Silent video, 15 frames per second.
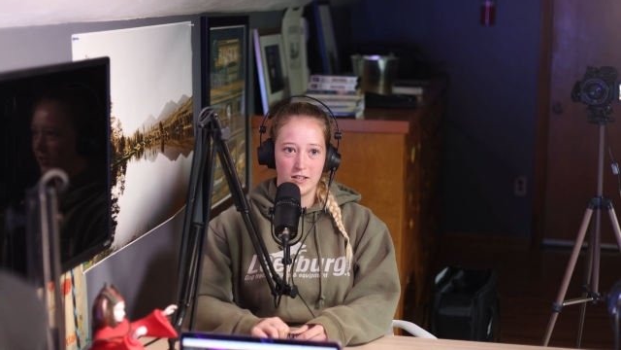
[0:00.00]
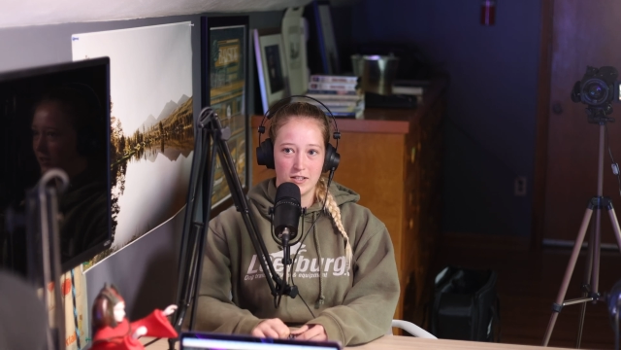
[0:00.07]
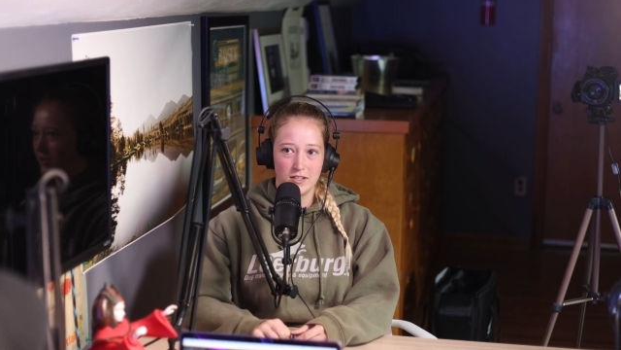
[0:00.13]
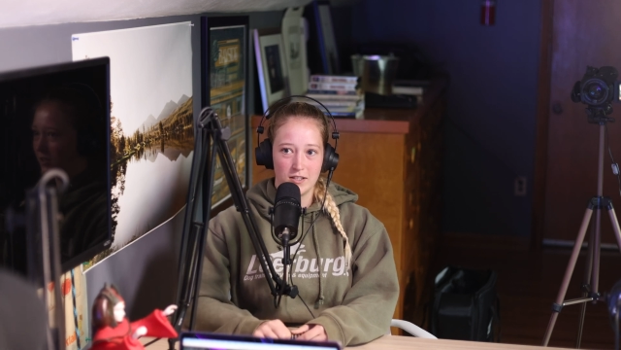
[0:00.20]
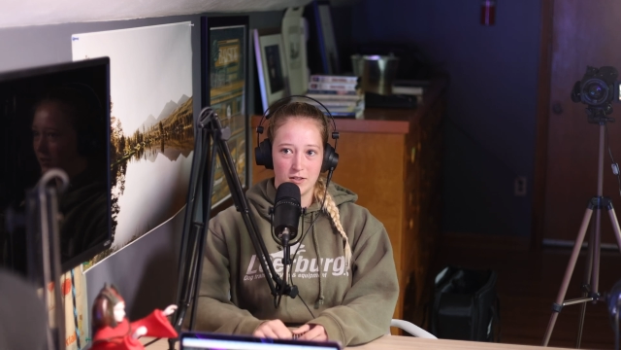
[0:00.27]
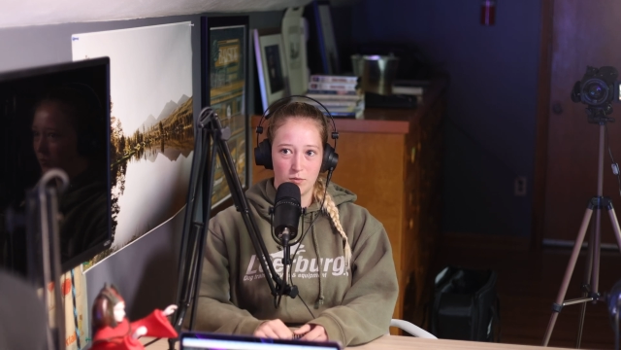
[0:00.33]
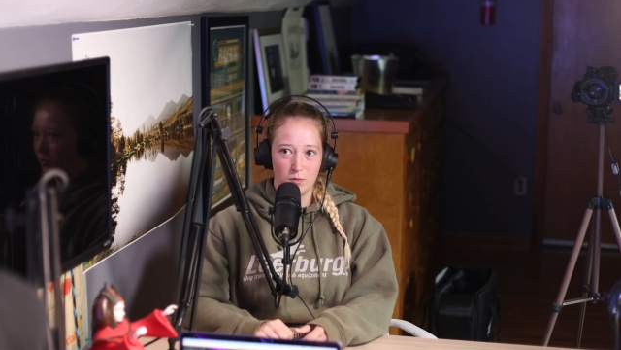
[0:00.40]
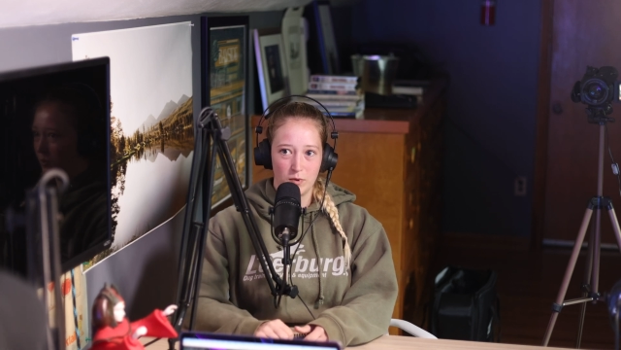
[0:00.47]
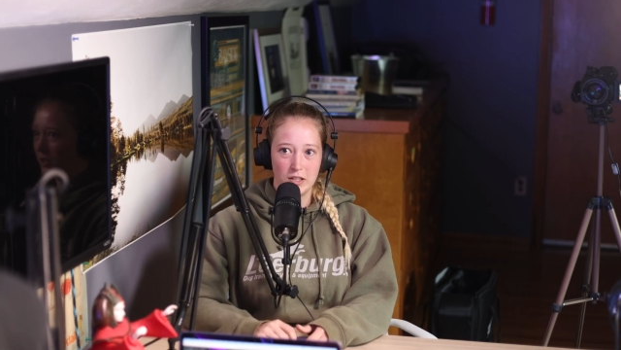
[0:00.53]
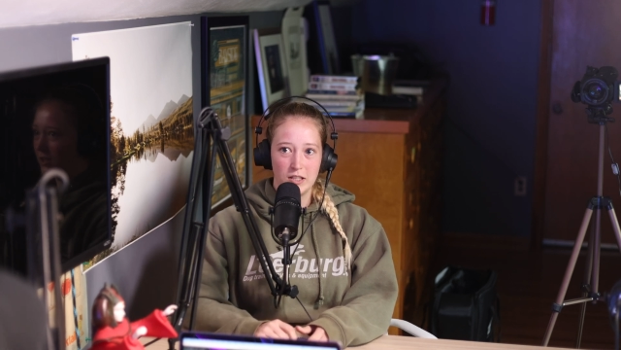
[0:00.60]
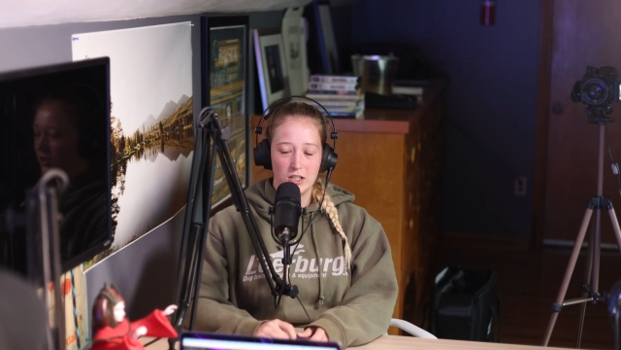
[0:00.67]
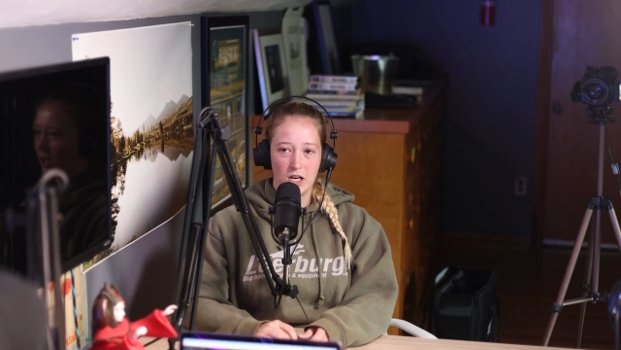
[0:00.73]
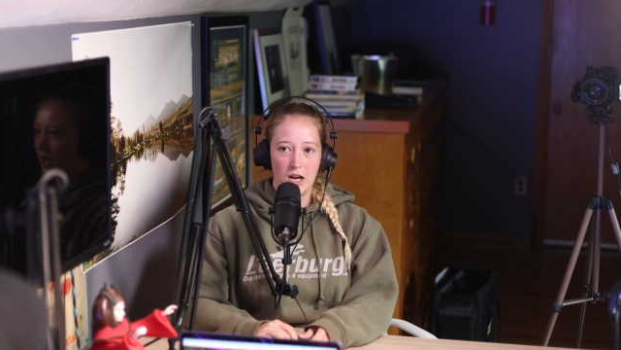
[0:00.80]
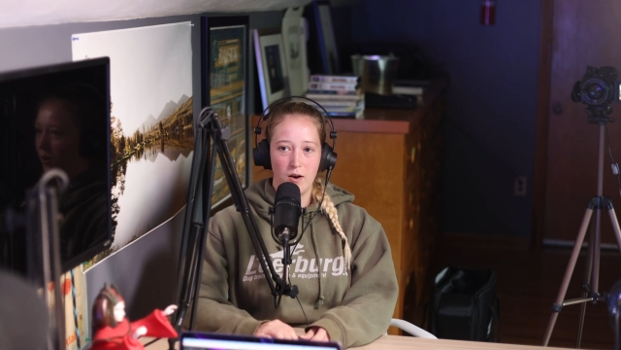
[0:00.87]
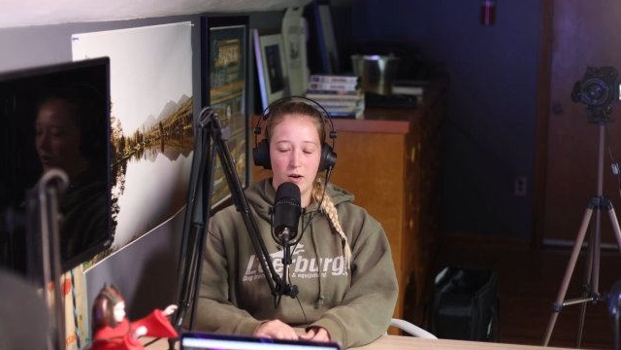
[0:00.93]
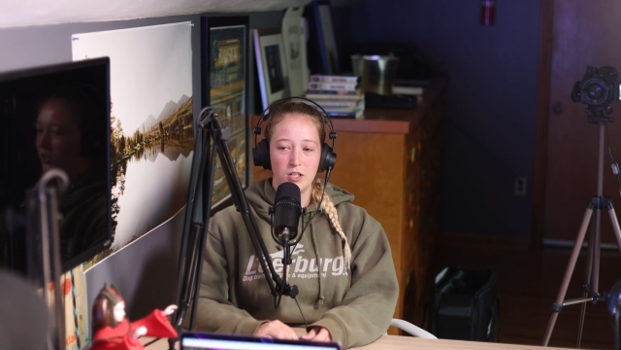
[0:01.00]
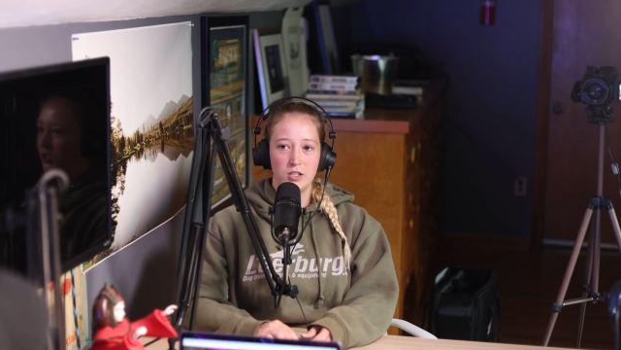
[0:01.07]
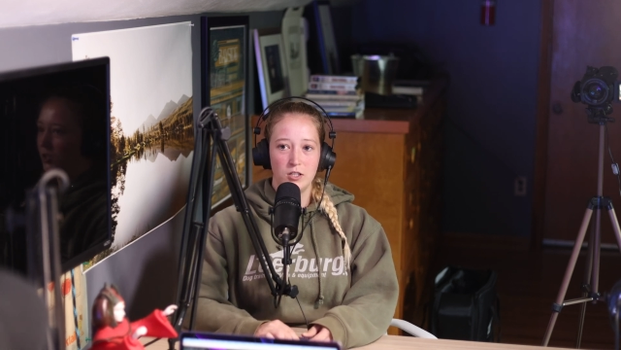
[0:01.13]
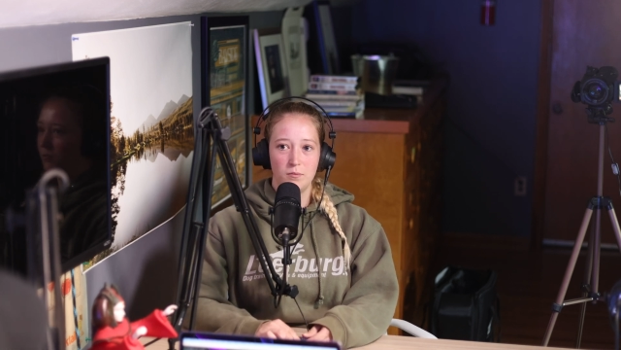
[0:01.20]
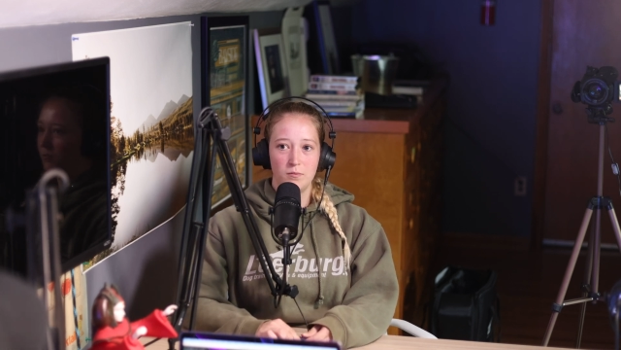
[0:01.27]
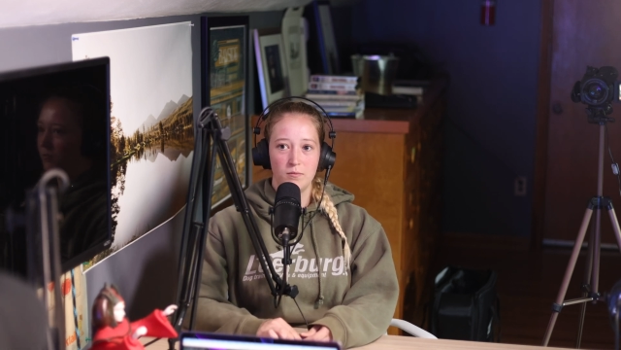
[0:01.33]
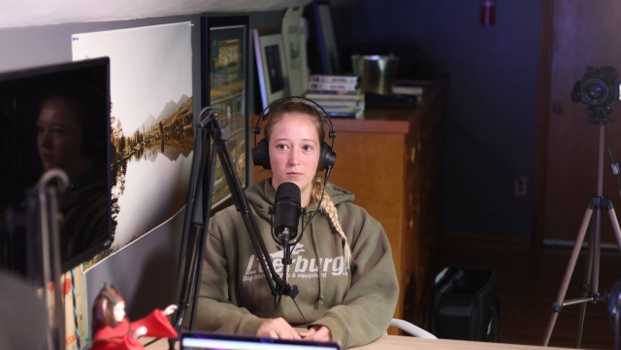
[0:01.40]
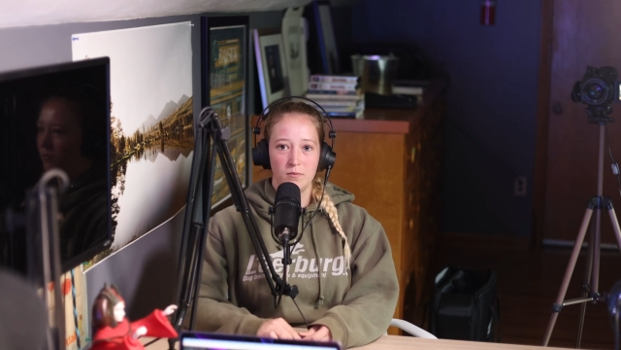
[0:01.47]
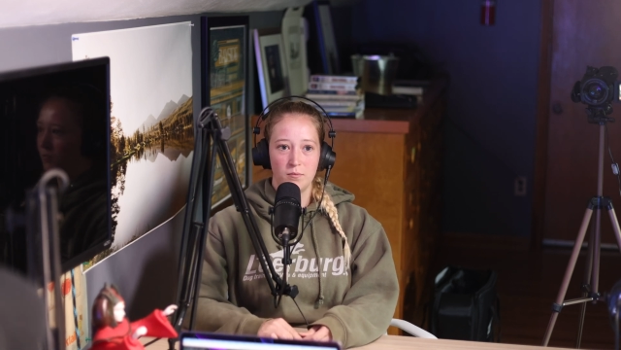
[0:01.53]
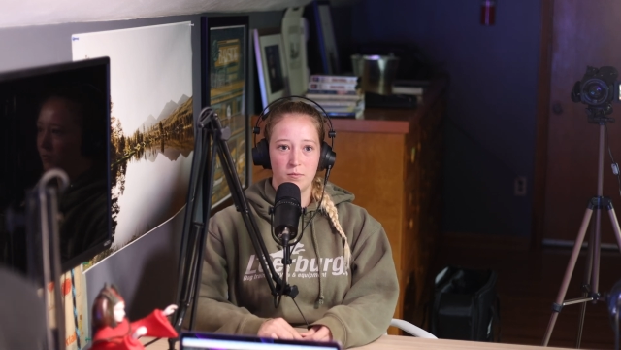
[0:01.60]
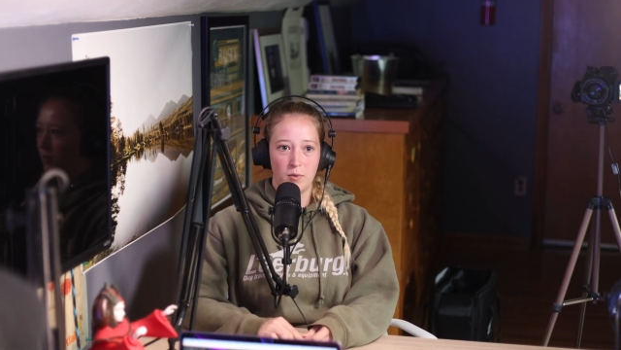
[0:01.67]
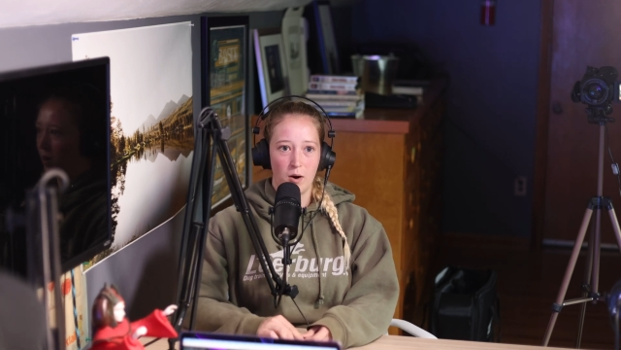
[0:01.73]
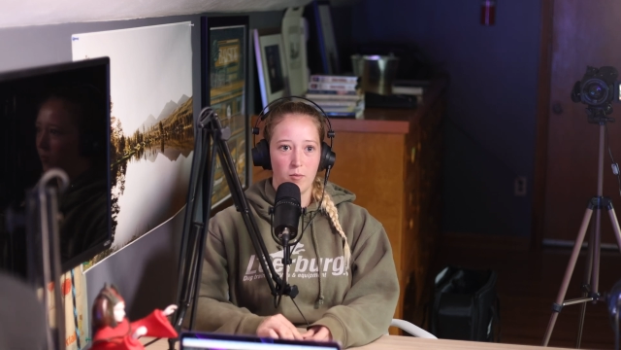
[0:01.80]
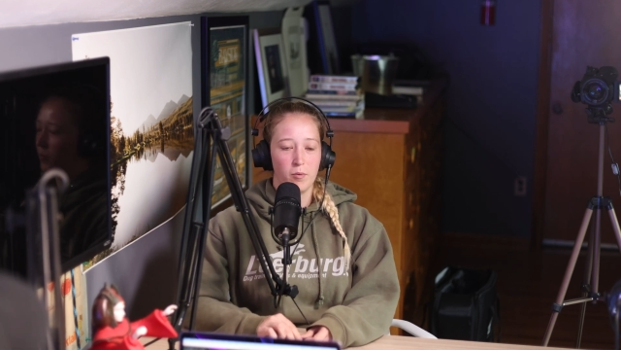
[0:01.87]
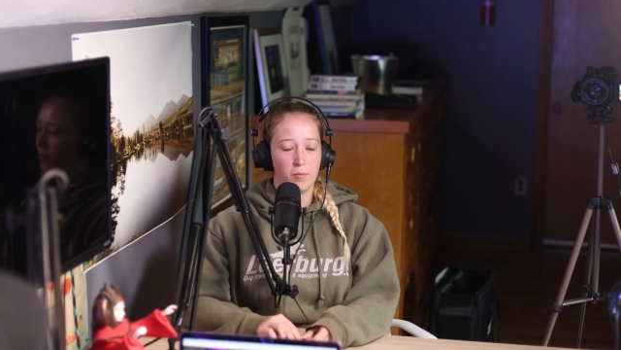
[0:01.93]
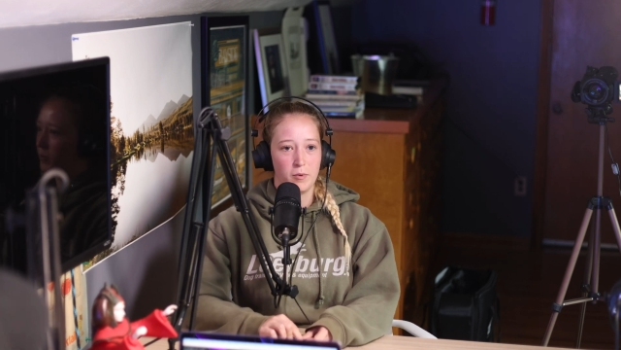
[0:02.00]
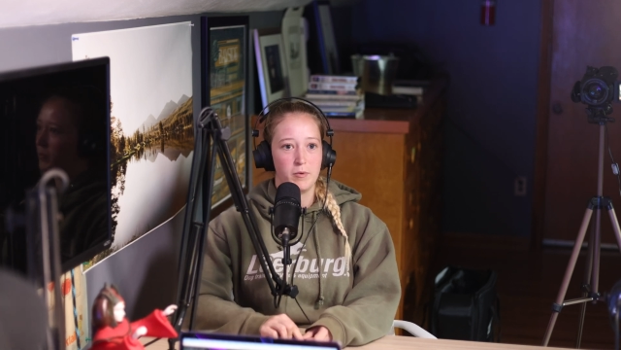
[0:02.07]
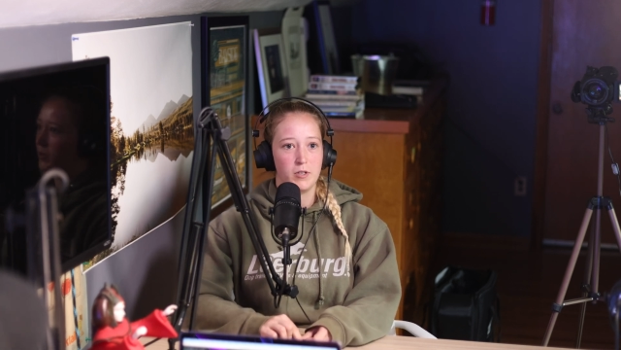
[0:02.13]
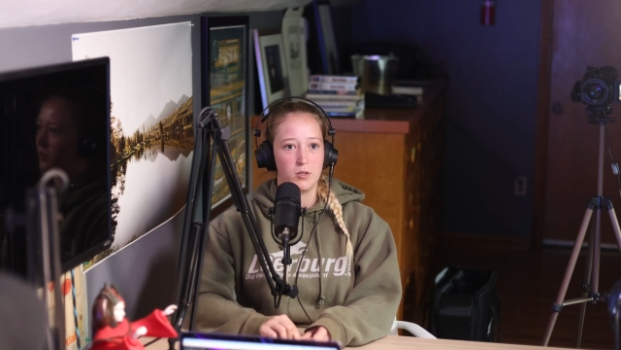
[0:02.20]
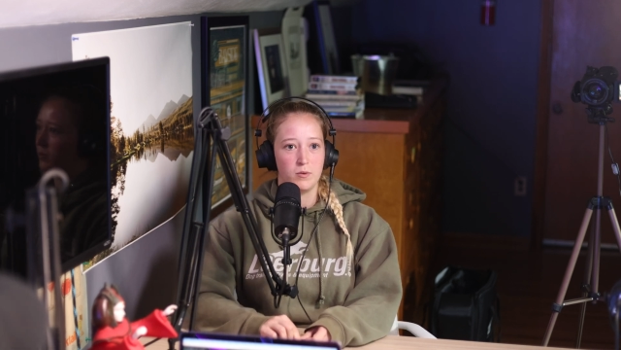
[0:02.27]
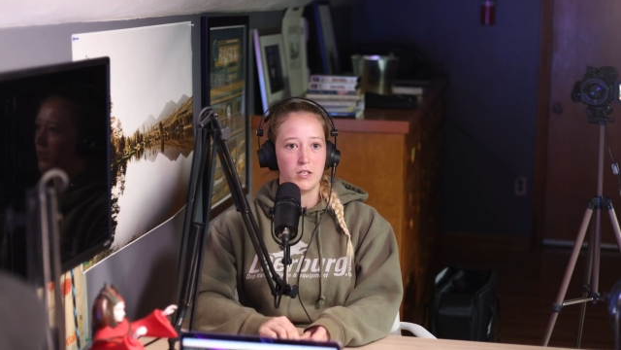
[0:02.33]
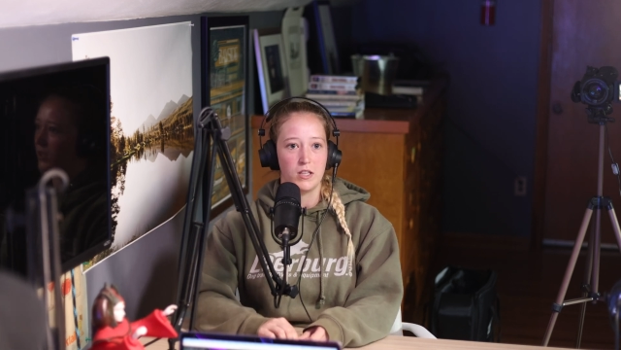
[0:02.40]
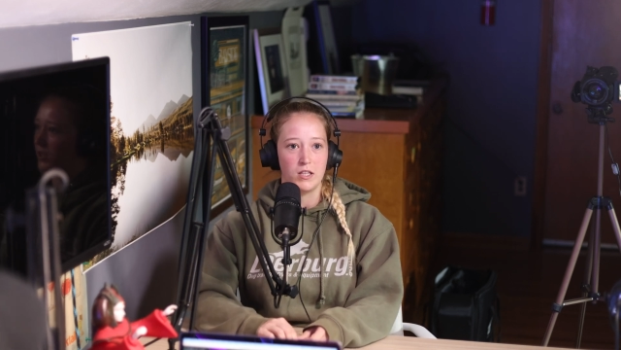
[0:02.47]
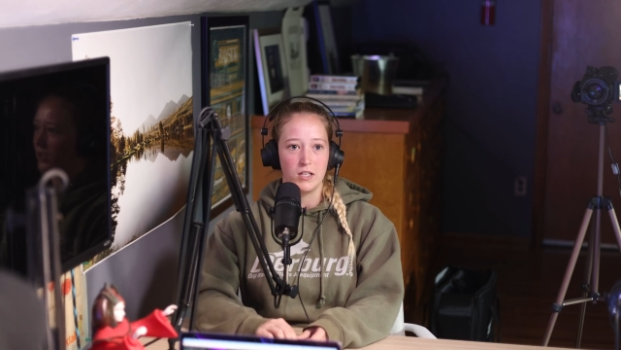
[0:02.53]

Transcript: This is really how I should probably be doing